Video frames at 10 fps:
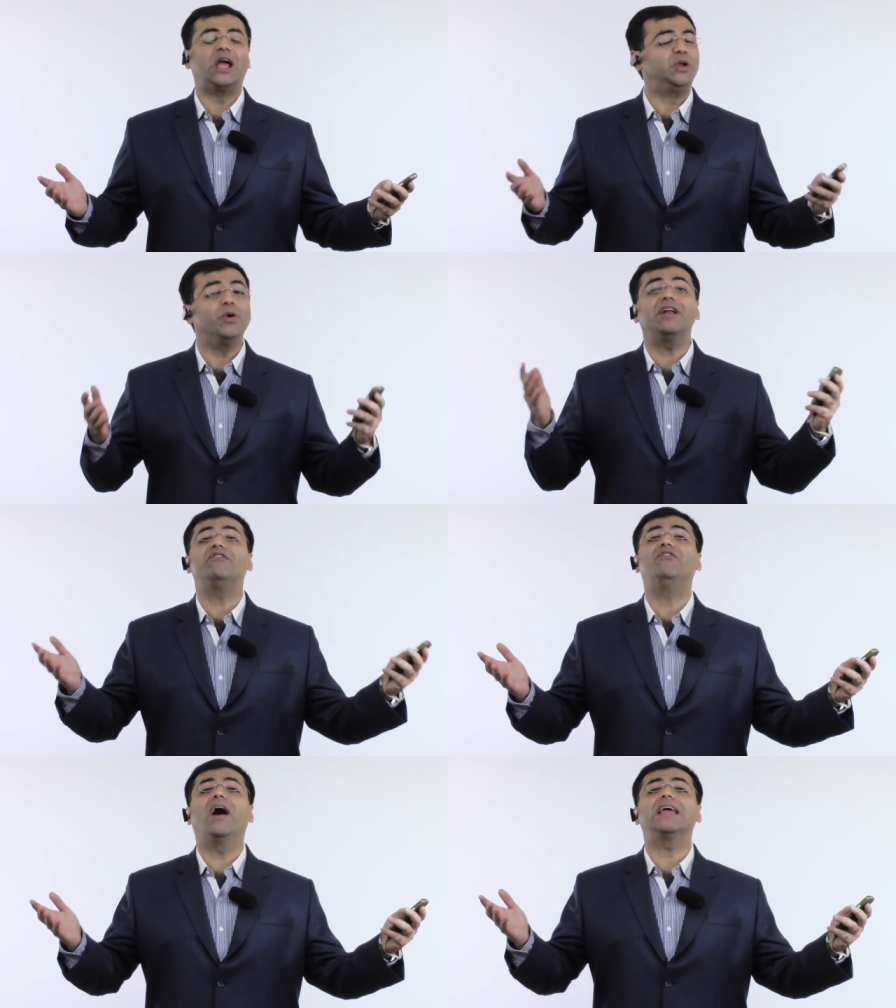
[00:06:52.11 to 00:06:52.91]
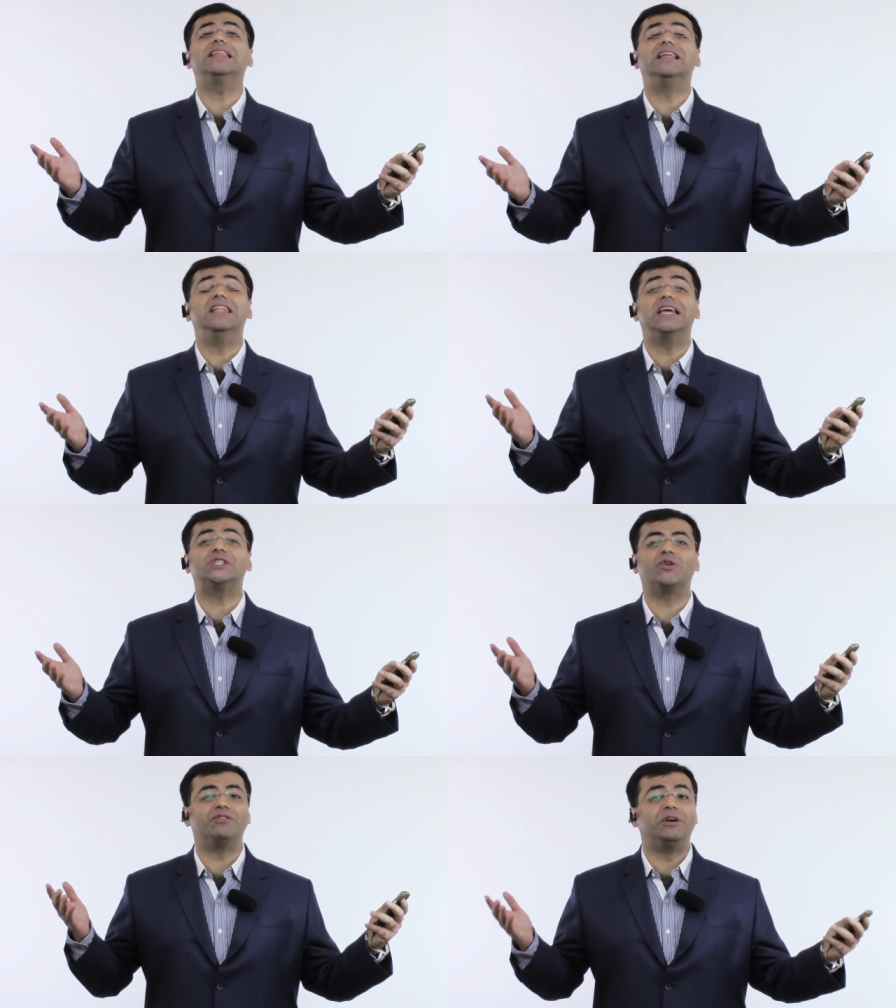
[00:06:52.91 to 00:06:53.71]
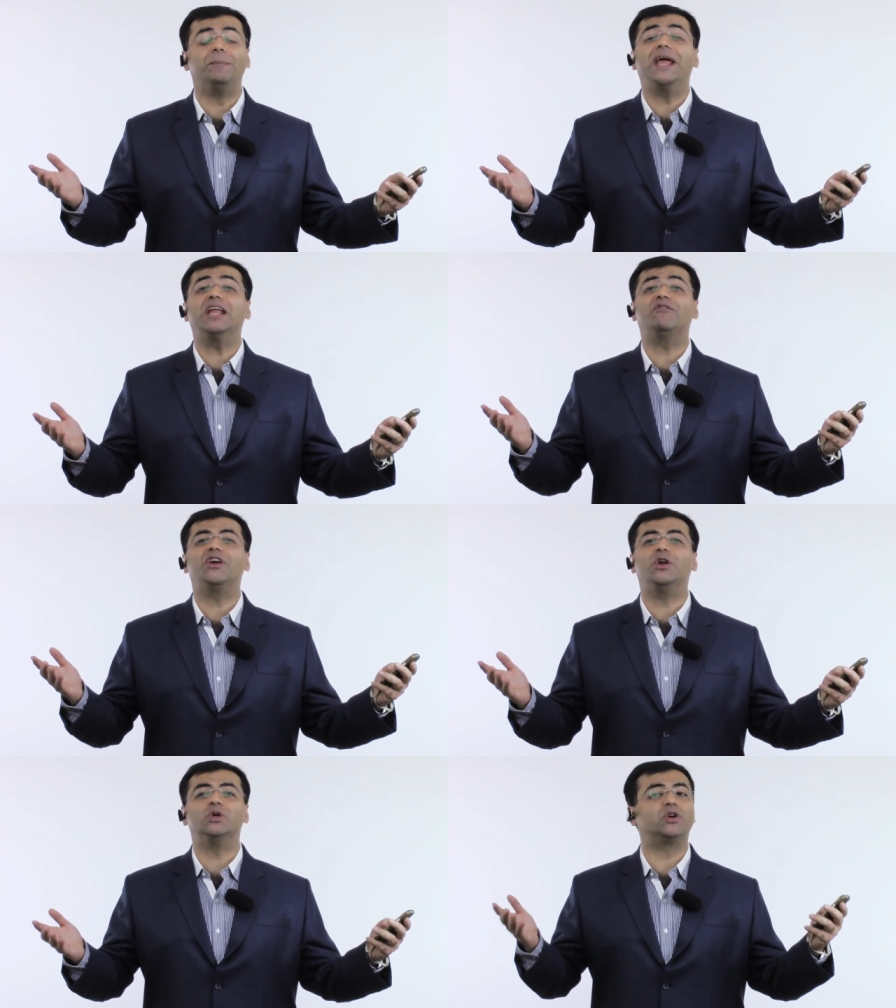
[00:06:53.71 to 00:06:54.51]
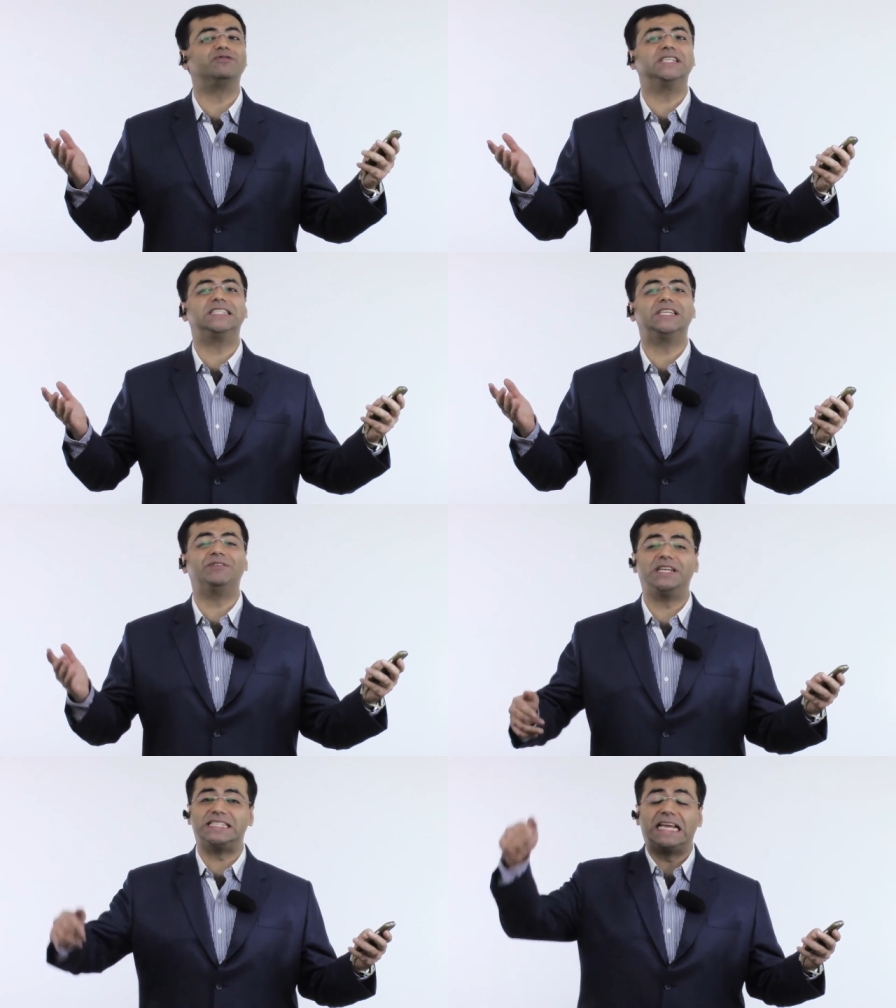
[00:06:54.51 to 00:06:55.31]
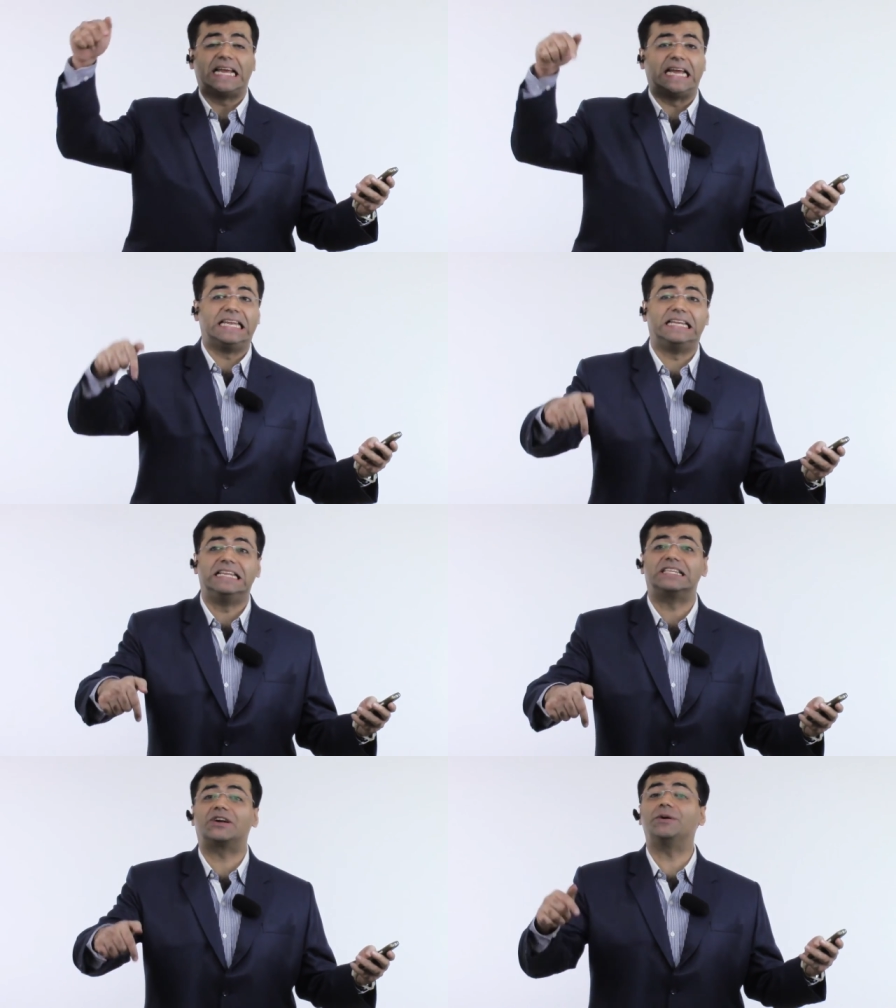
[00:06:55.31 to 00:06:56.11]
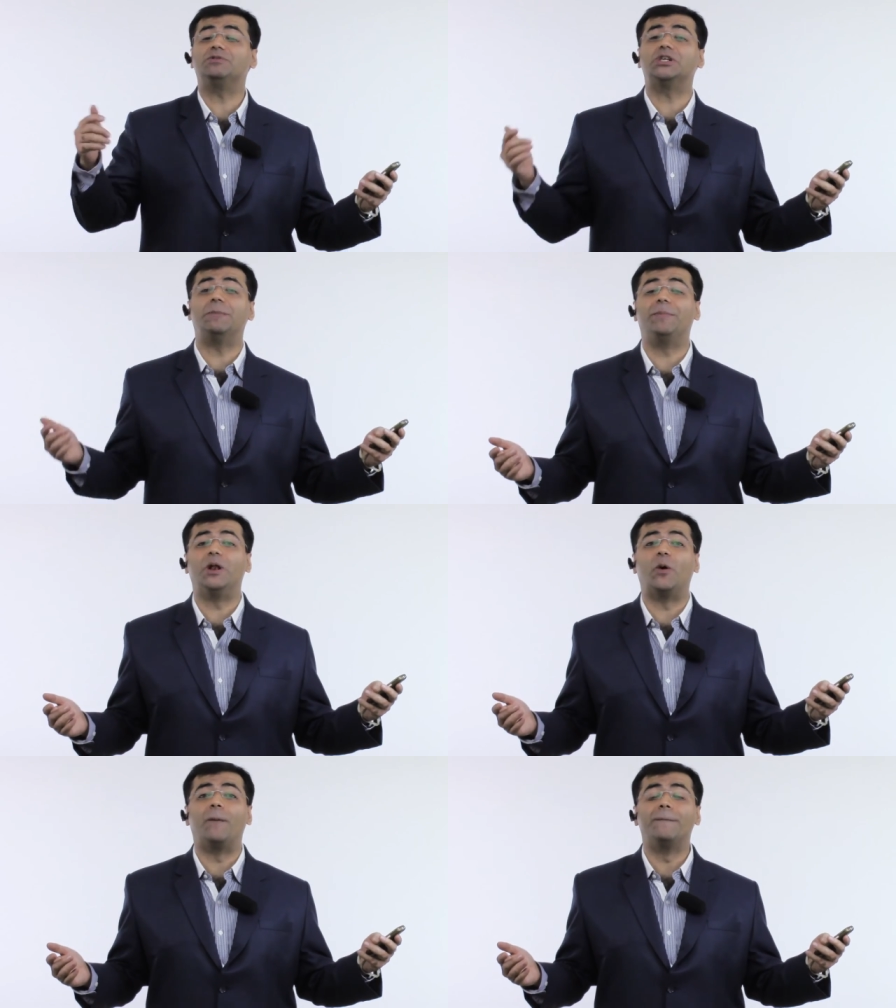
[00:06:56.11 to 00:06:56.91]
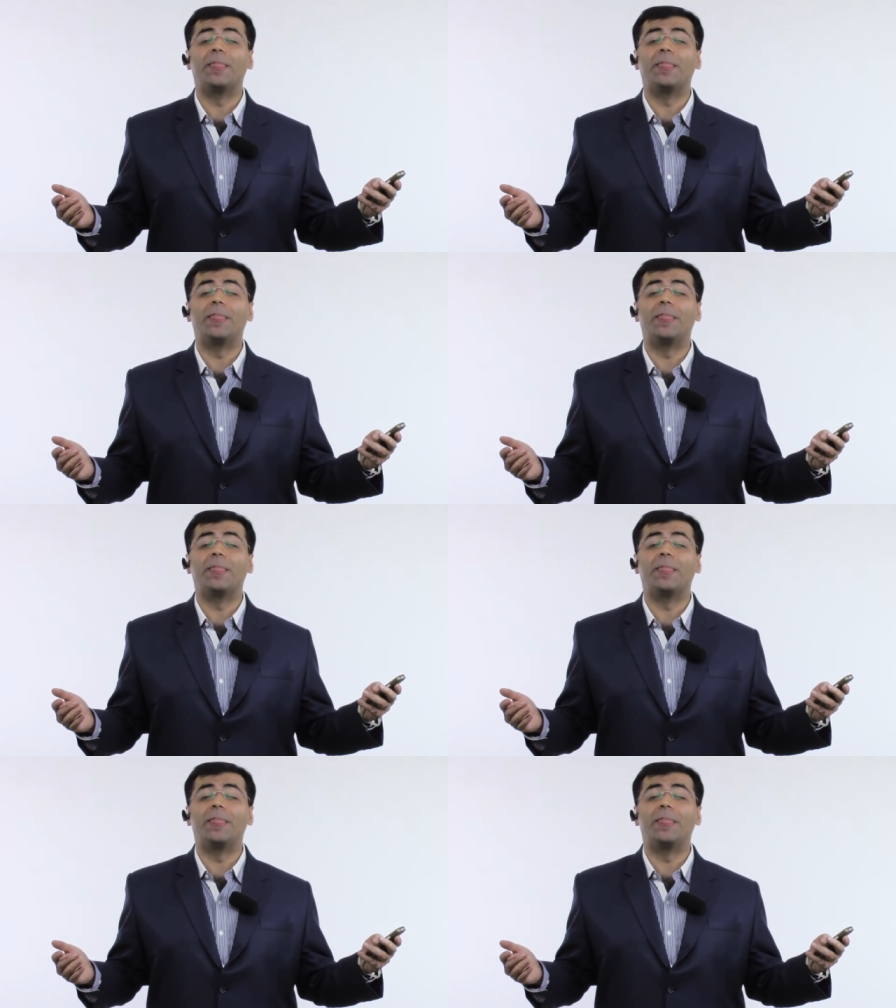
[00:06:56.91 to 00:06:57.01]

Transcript: You can find the links of the remaining videos of this series in the description below.